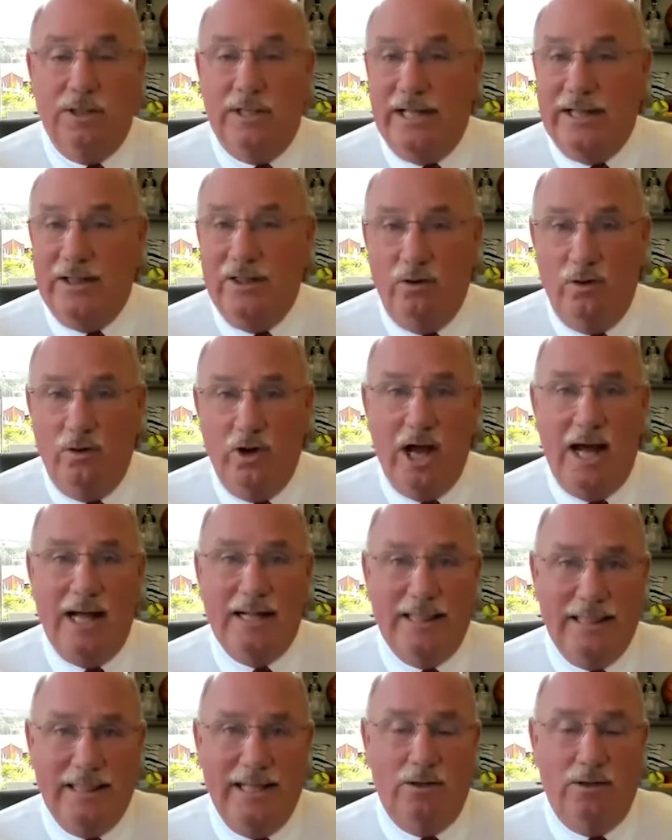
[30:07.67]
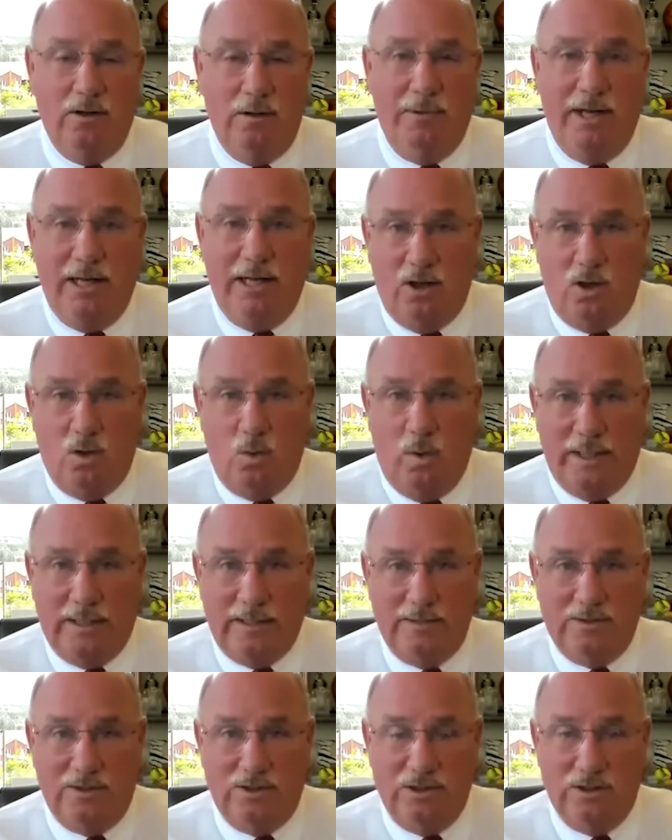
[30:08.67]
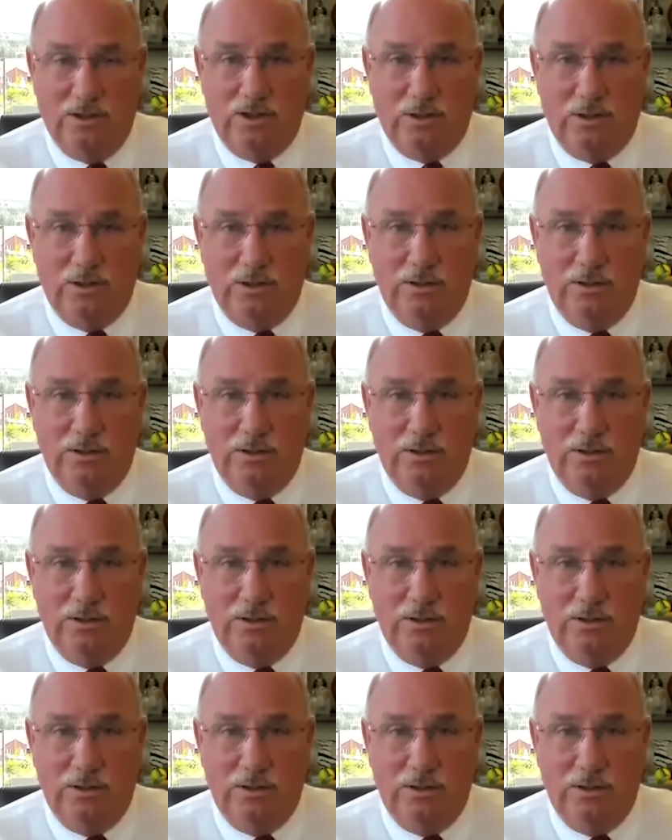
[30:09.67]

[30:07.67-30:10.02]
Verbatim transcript: They're not there to make a quick decision.